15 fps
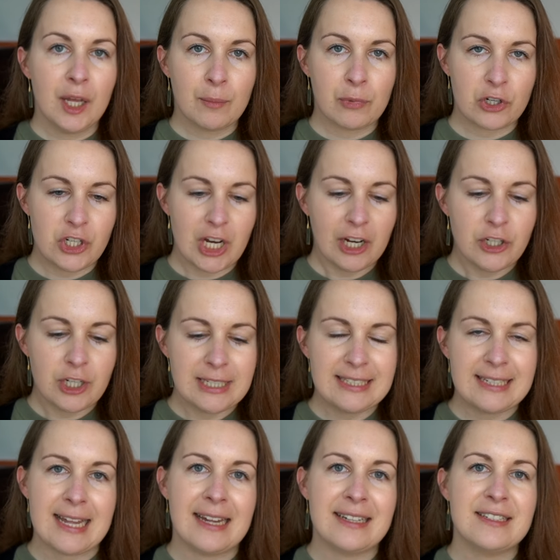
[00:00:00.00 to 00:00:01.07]
Projection
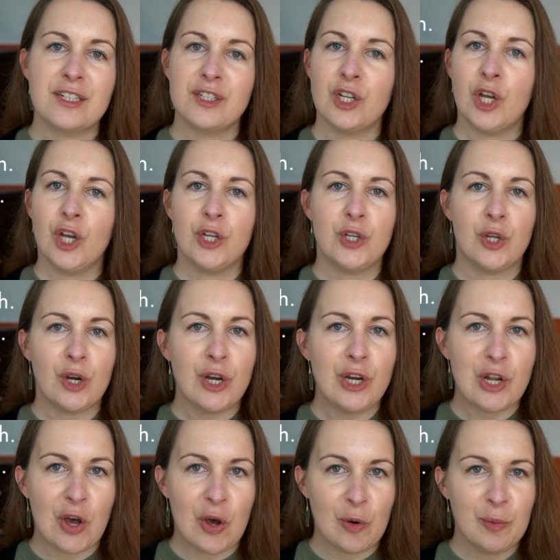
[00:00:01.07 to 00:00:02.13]
says, no, no,
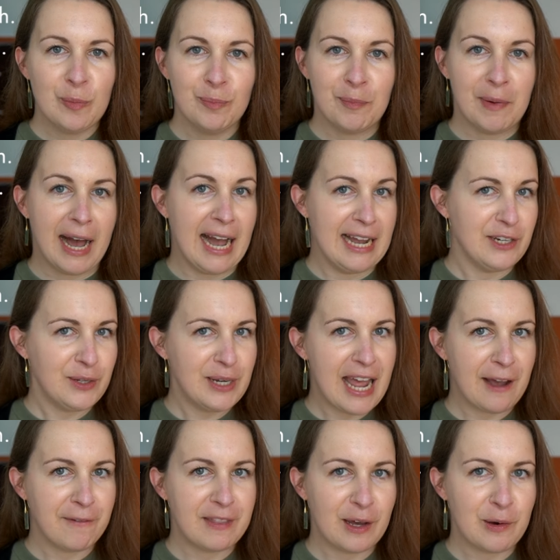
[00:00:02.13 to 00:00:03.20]
no, I don't
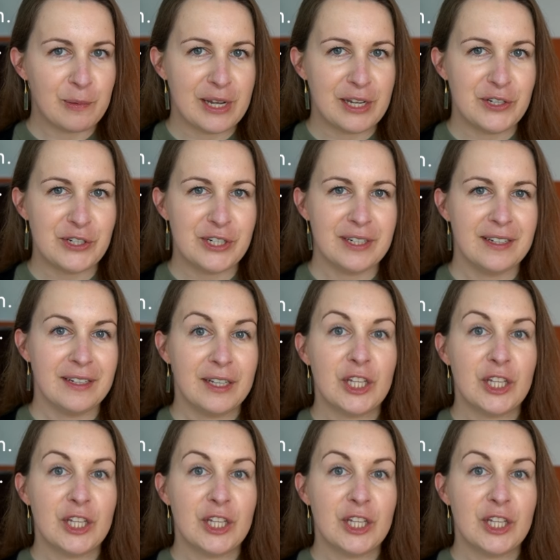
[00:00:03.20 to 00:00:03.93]
have that wish.